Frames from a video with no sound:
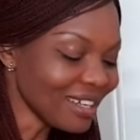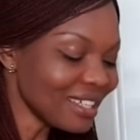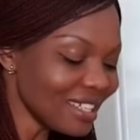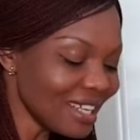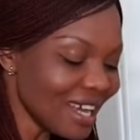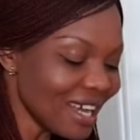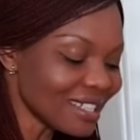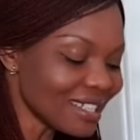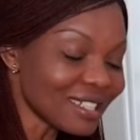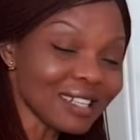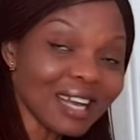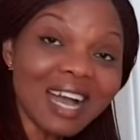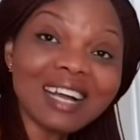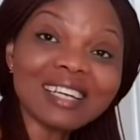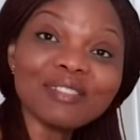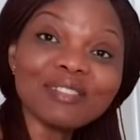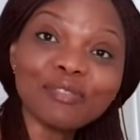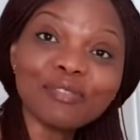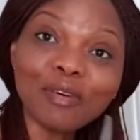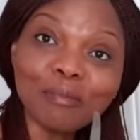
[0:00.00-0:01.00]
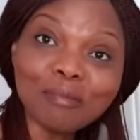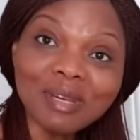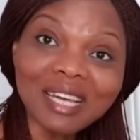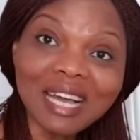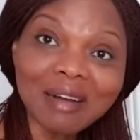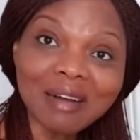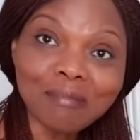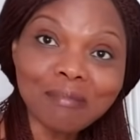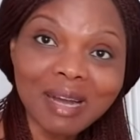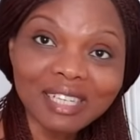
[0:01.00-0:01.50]
Yes, and for me
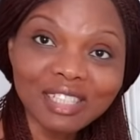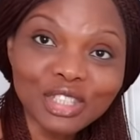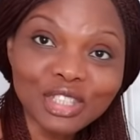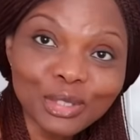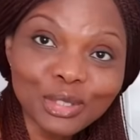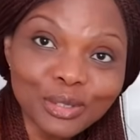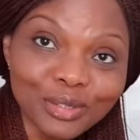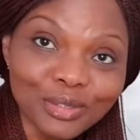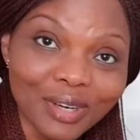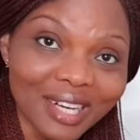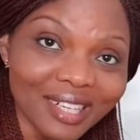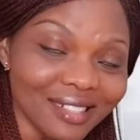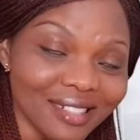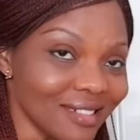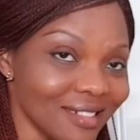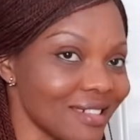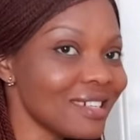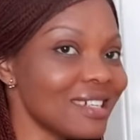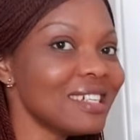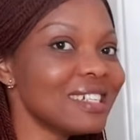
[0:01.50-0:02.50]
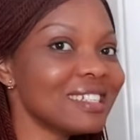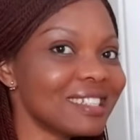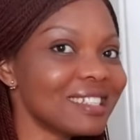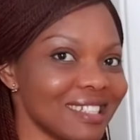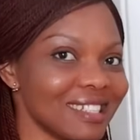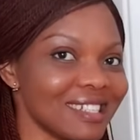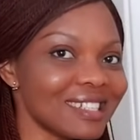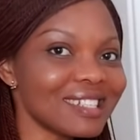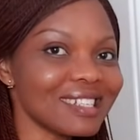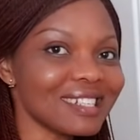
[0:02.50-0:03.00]
and my children,
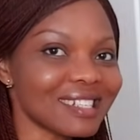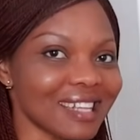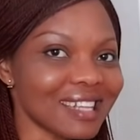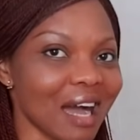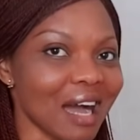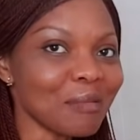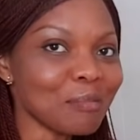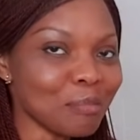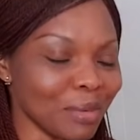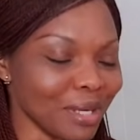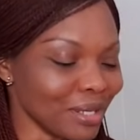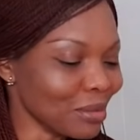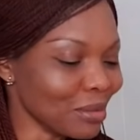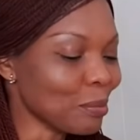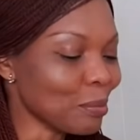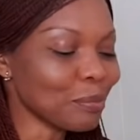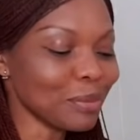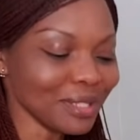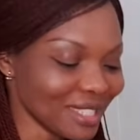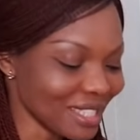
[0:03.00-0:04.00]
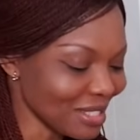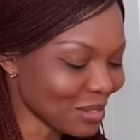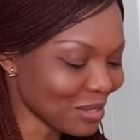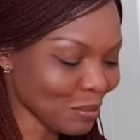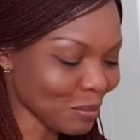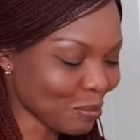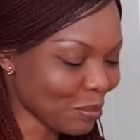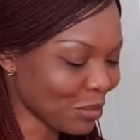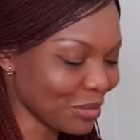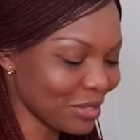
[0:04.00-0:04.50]
this is that meal,
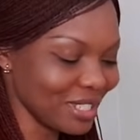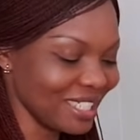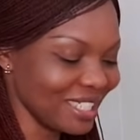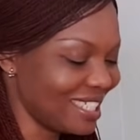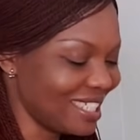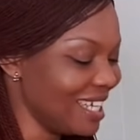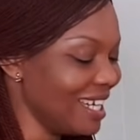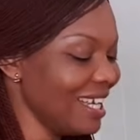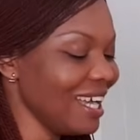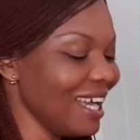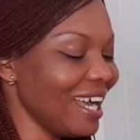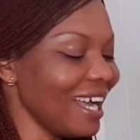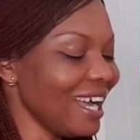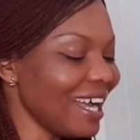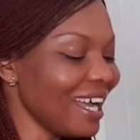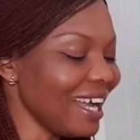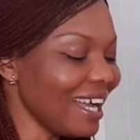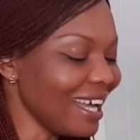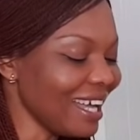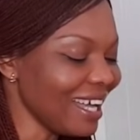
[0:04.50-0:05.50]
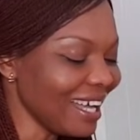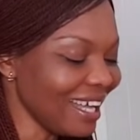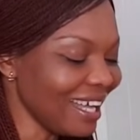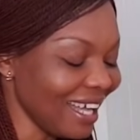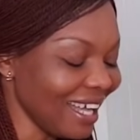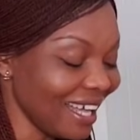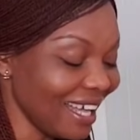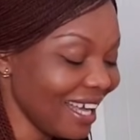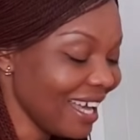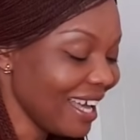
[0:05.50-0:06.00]
potato porridge.
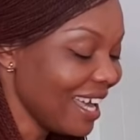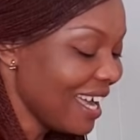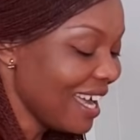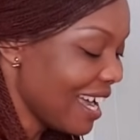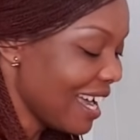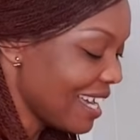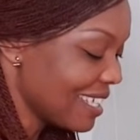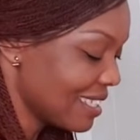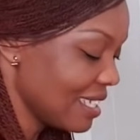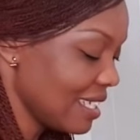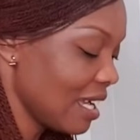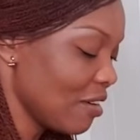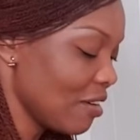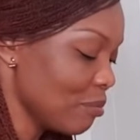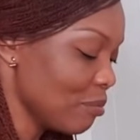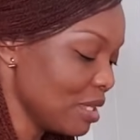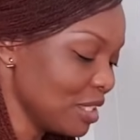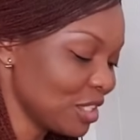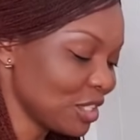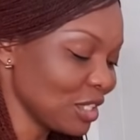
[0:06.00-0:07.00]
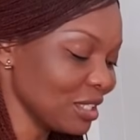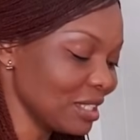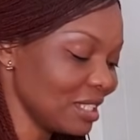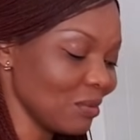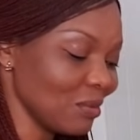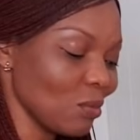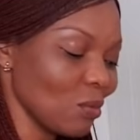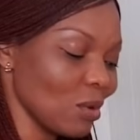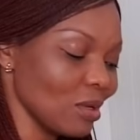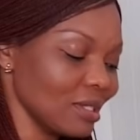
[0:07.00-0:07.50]
I think I mentioned
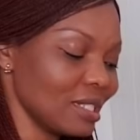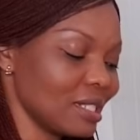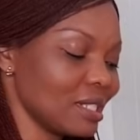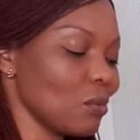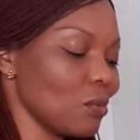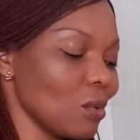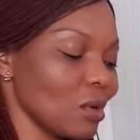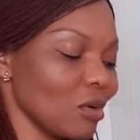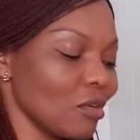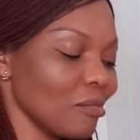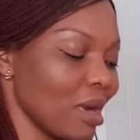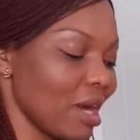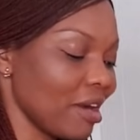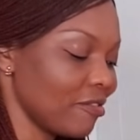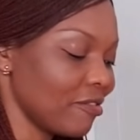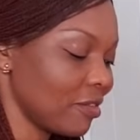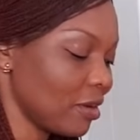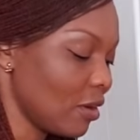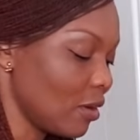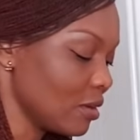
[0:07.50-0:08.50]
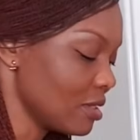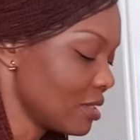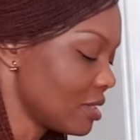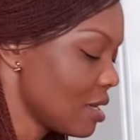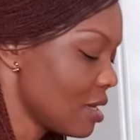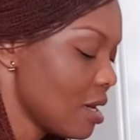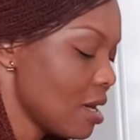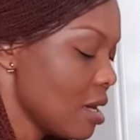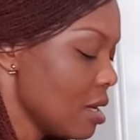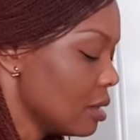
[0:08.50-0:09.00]
it once in one of my vlogs
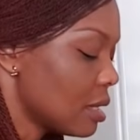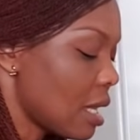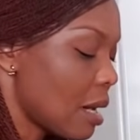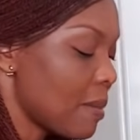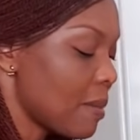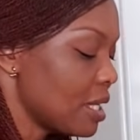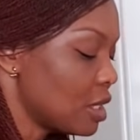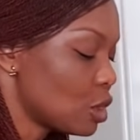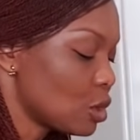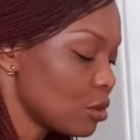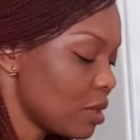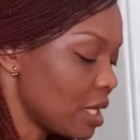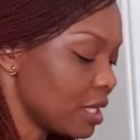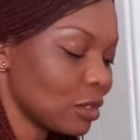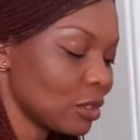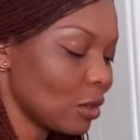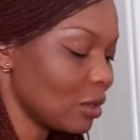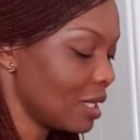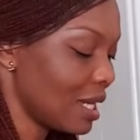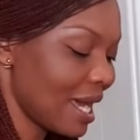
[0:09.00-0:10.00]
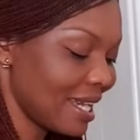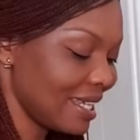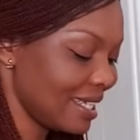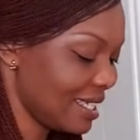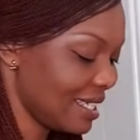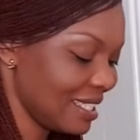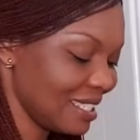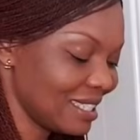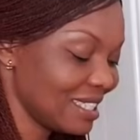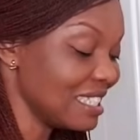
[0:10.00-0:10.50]
that my children don't
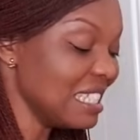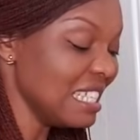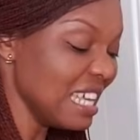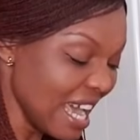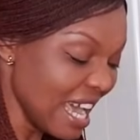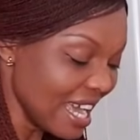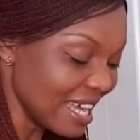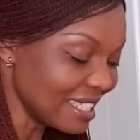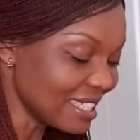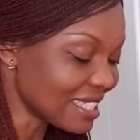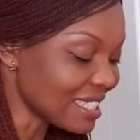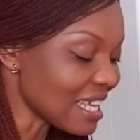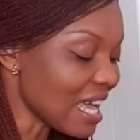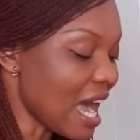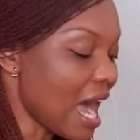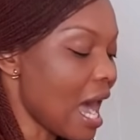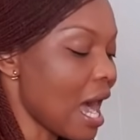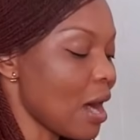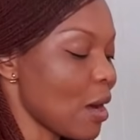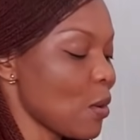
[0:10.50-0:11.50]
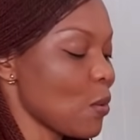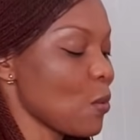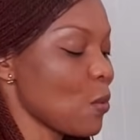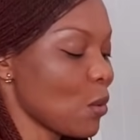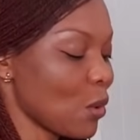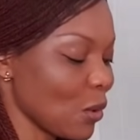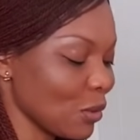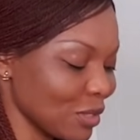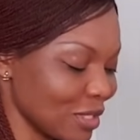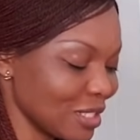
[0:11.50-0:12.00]
like it, yet I will
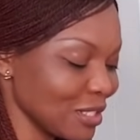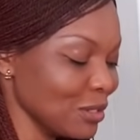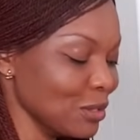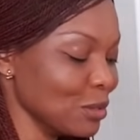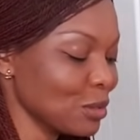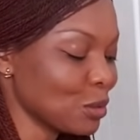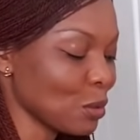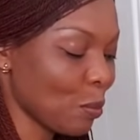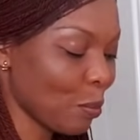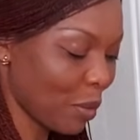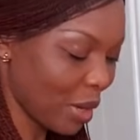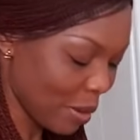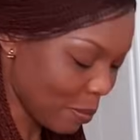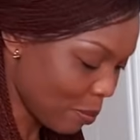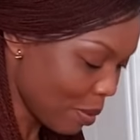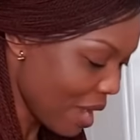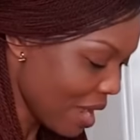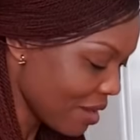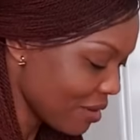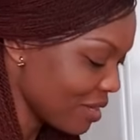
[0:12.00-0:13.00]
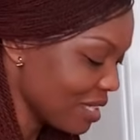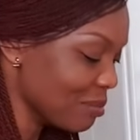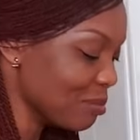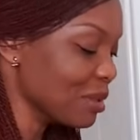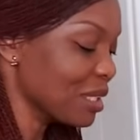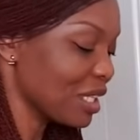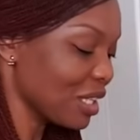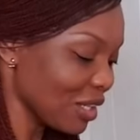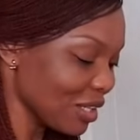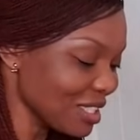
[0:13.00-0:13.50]
continue to prepare it
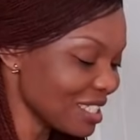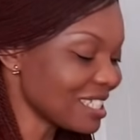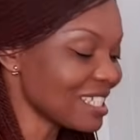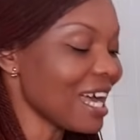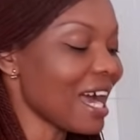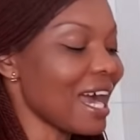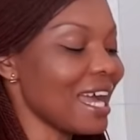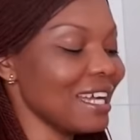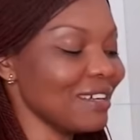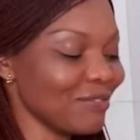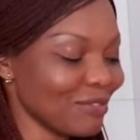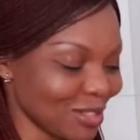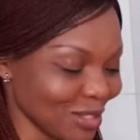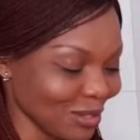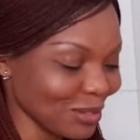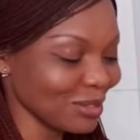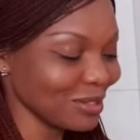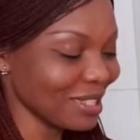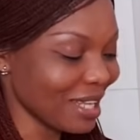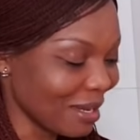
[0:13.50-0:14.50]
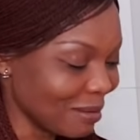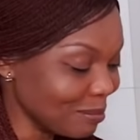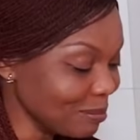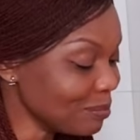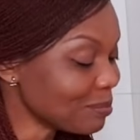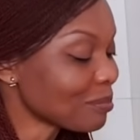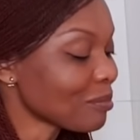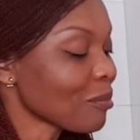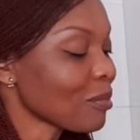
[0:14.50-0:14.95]
because I told them